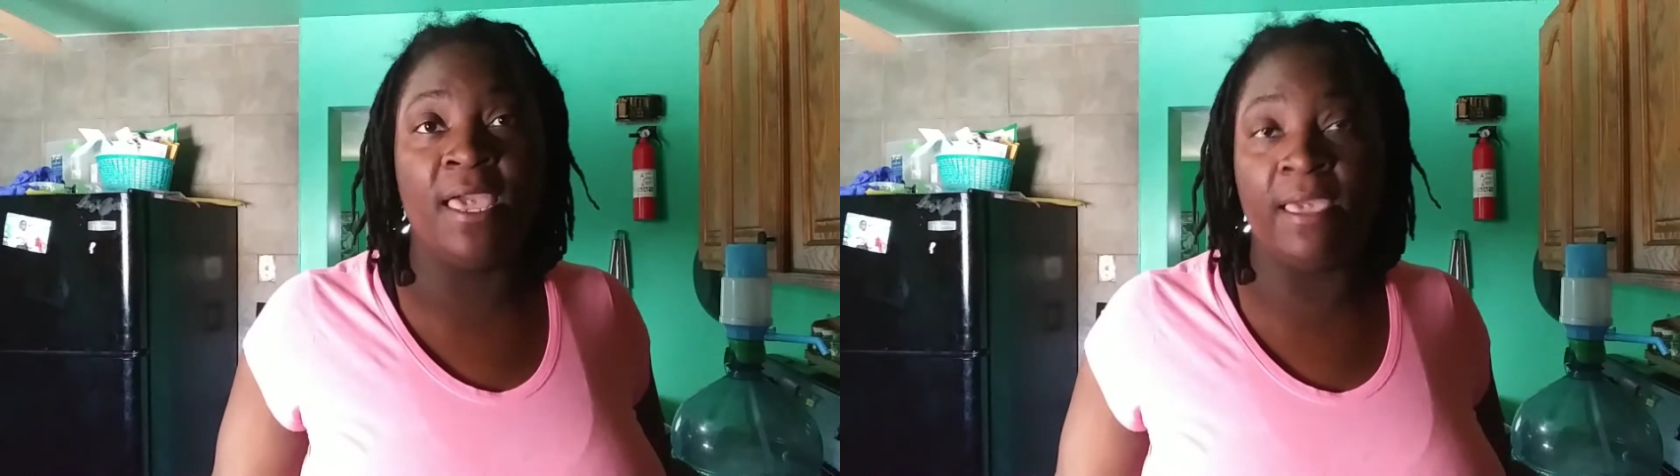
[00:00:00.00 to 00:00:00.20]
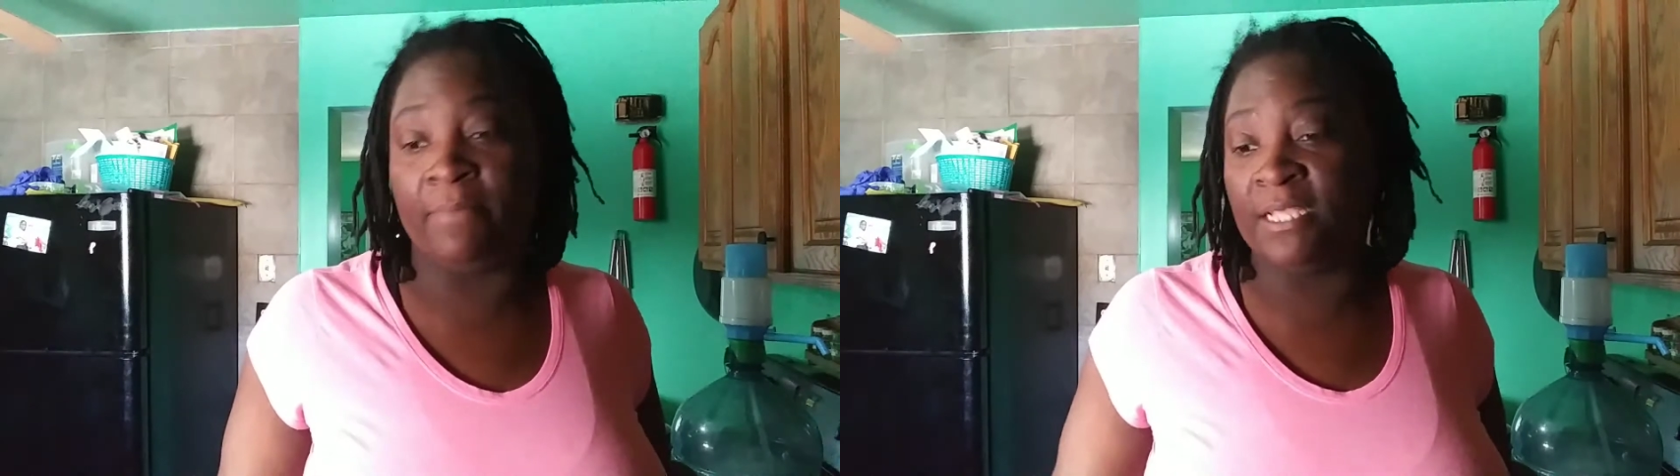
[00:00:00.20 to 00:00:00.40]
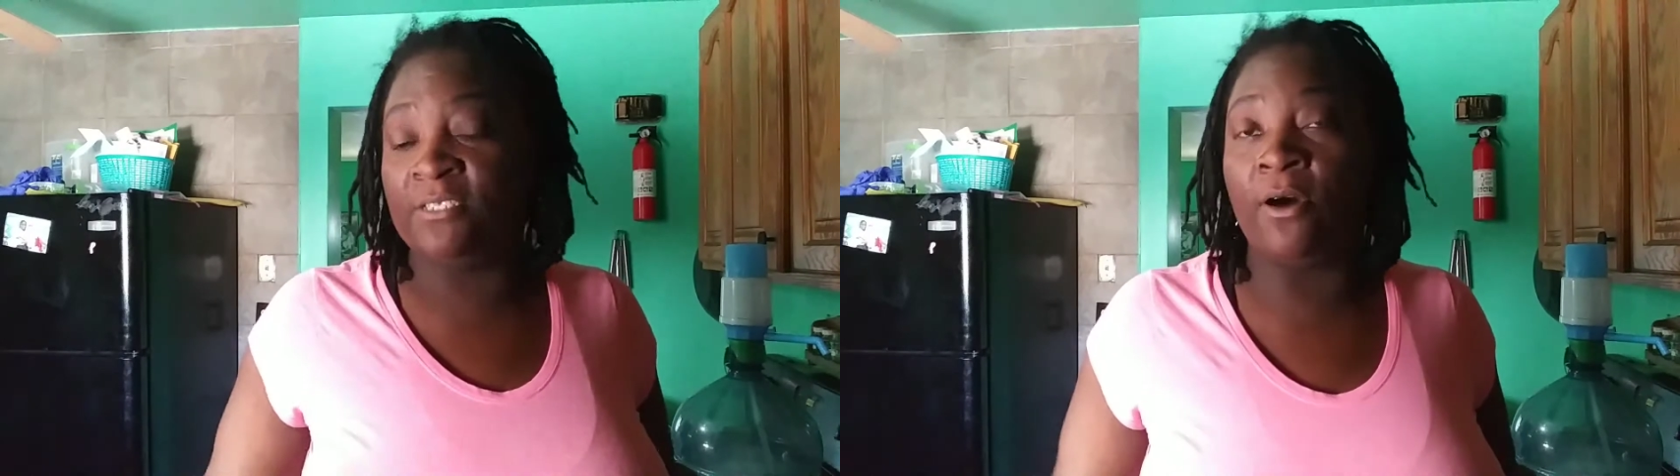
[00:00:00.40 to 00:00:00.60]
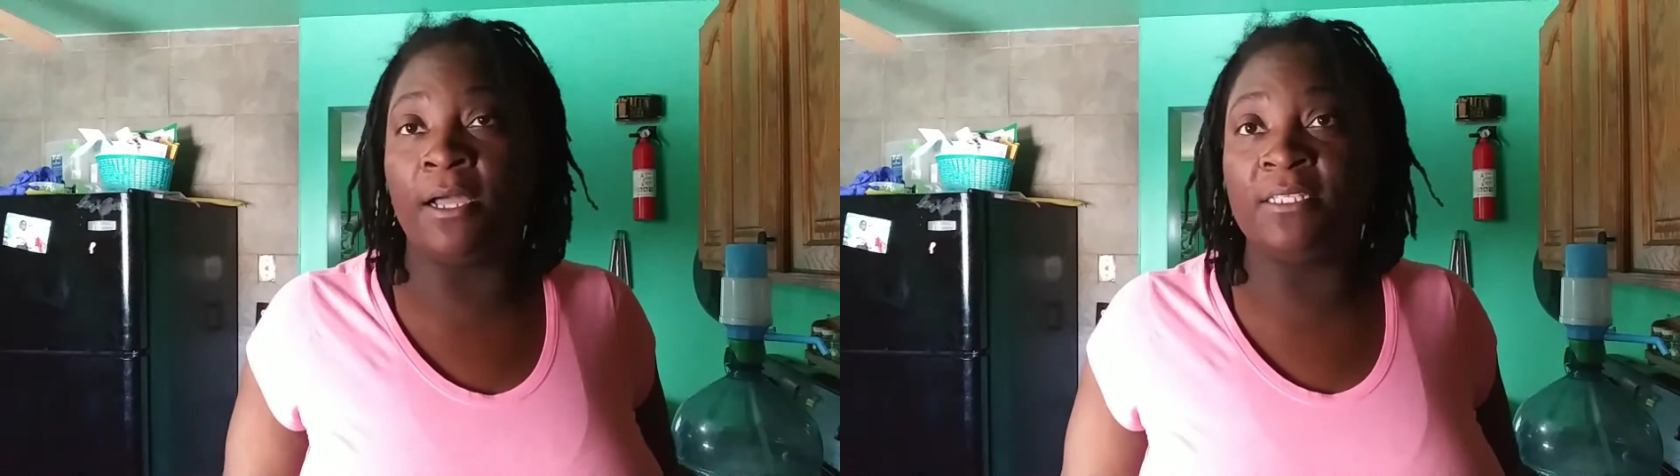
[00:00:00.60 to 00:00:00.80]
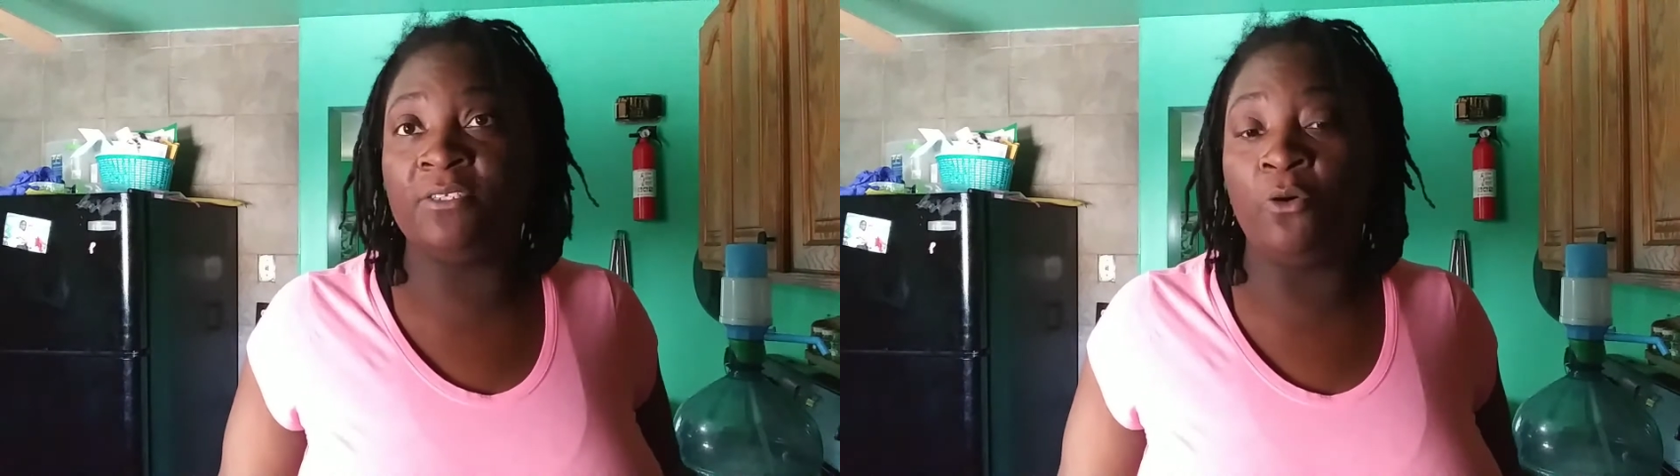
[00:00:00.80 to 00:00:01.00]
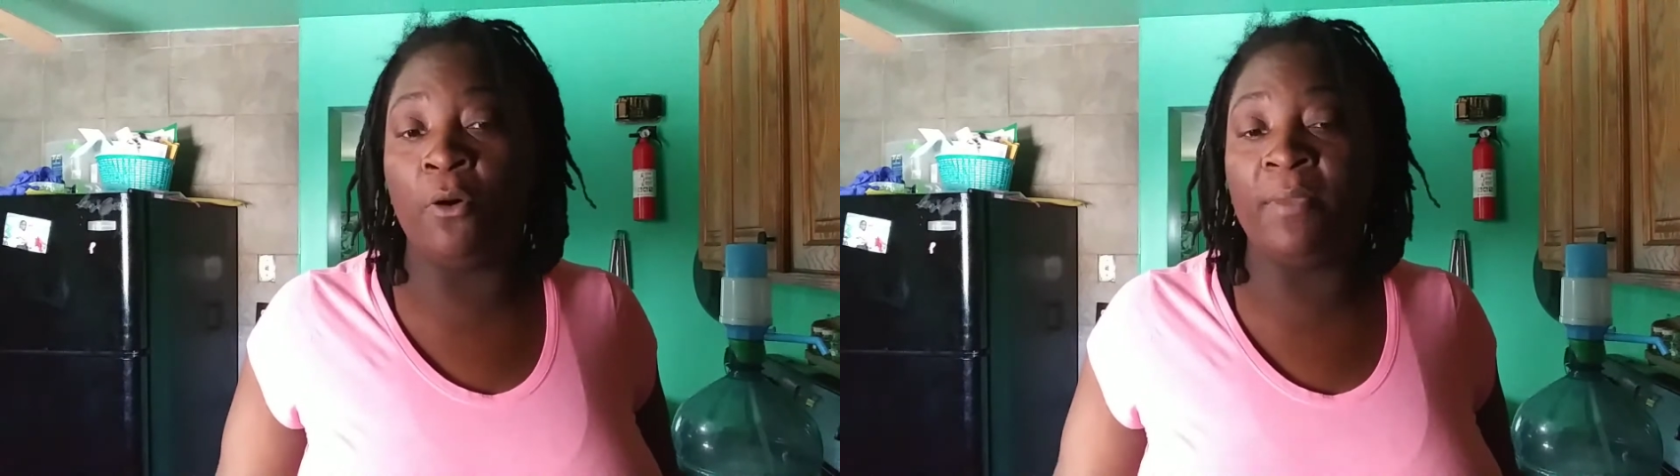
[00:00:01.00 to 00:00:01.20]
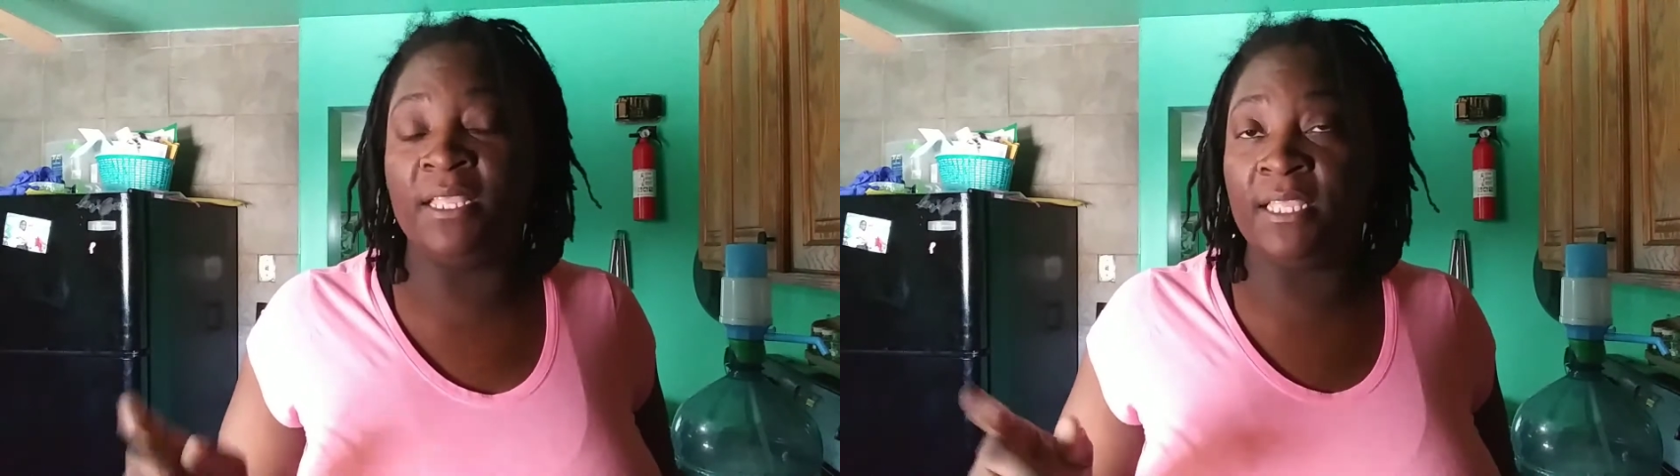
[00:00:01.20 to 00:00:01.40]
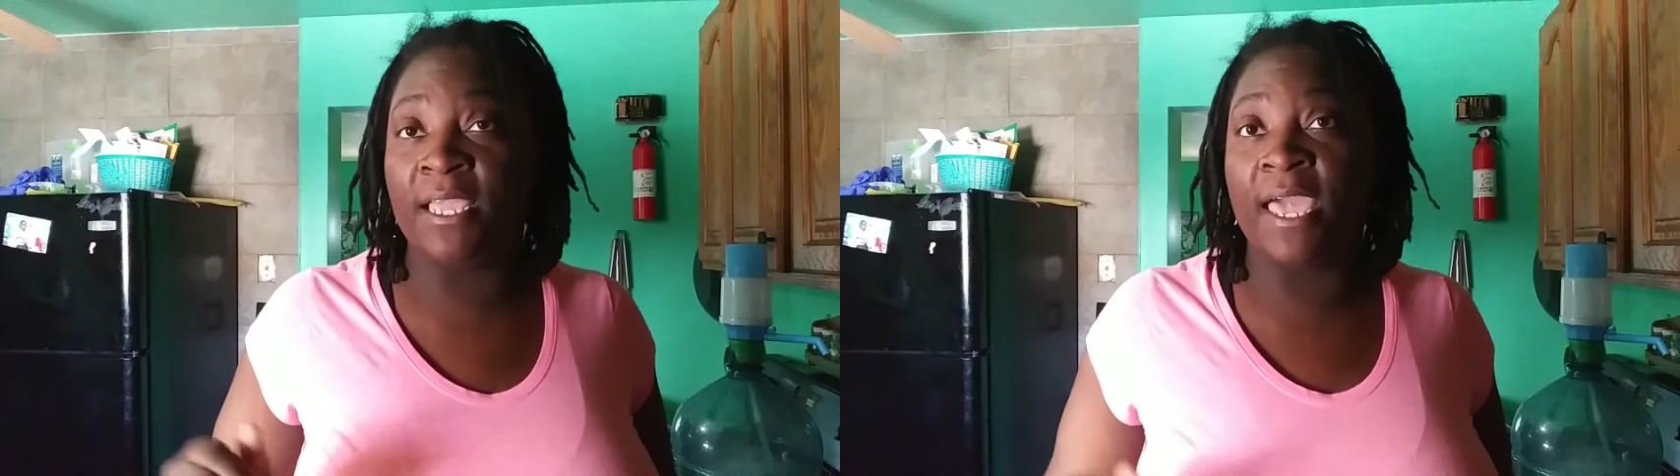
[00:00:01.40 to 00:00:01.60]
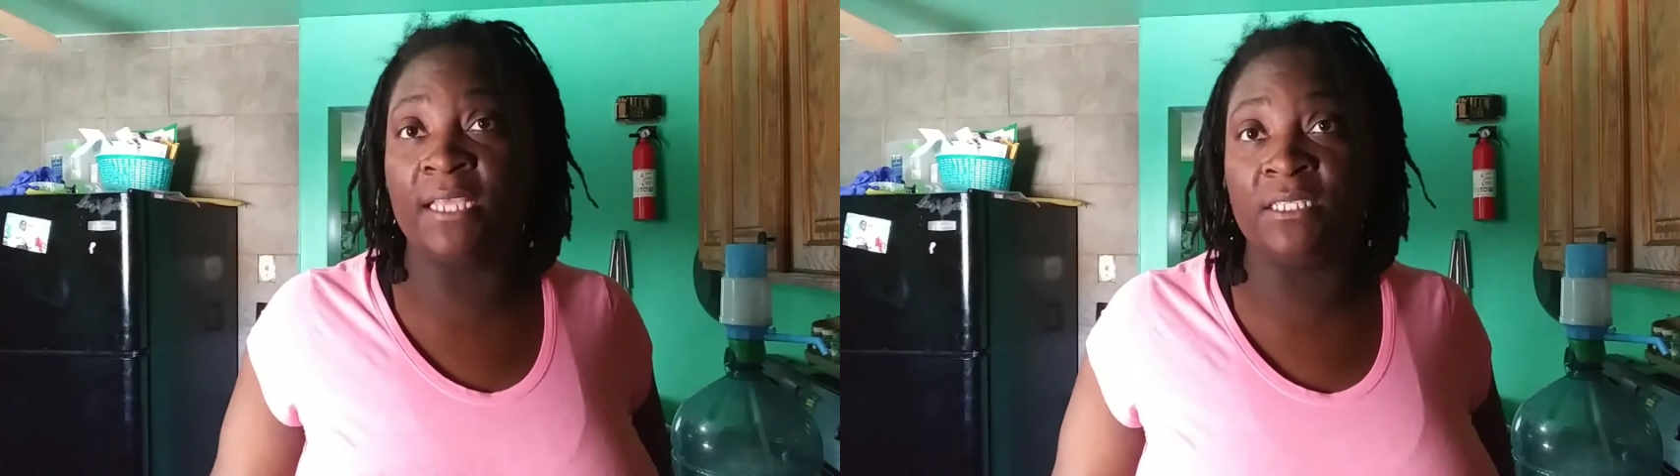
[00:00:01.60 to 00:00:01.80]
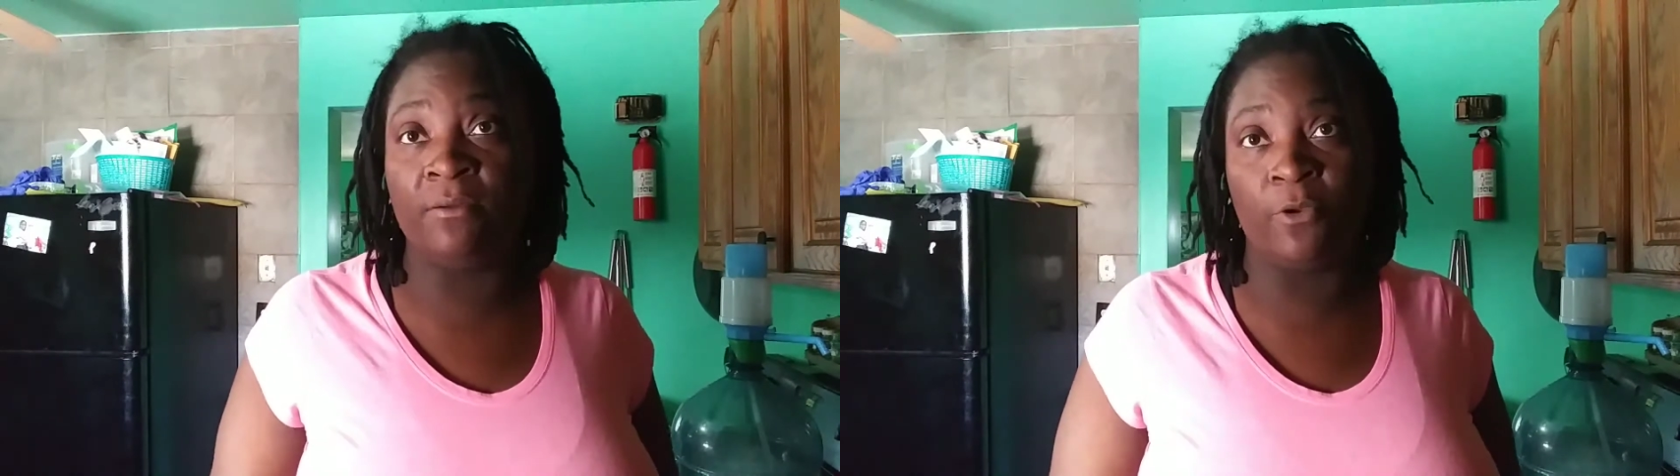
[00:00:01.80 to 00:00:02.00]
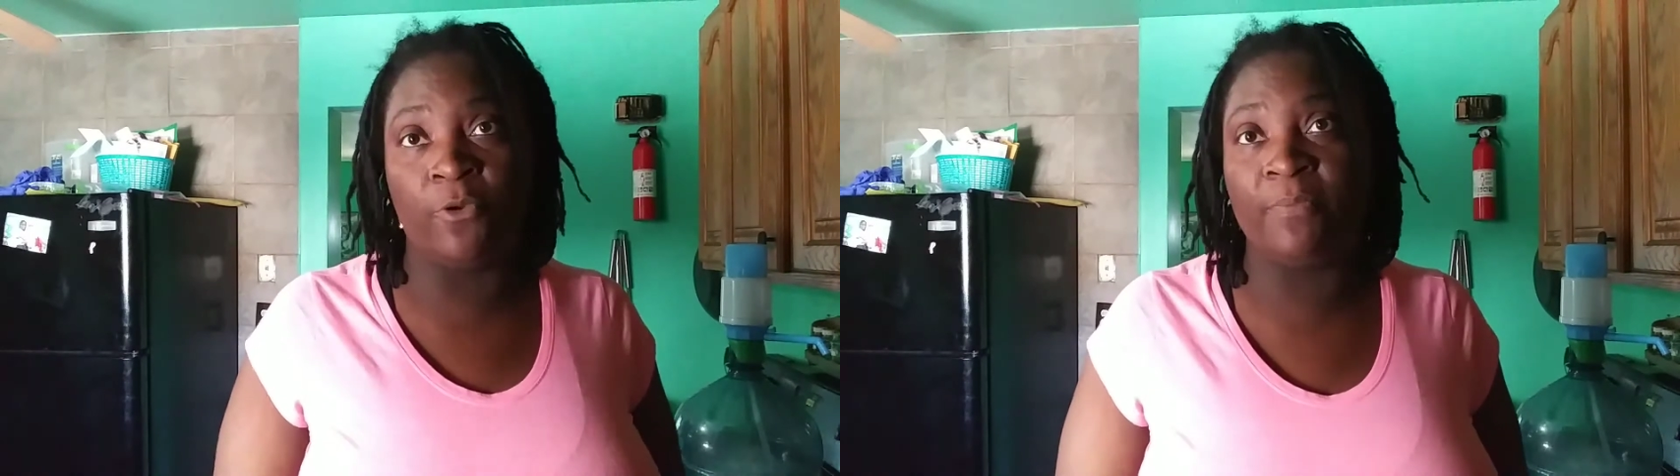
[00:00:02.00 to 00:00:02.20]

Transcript: and me talking to him and then ask him to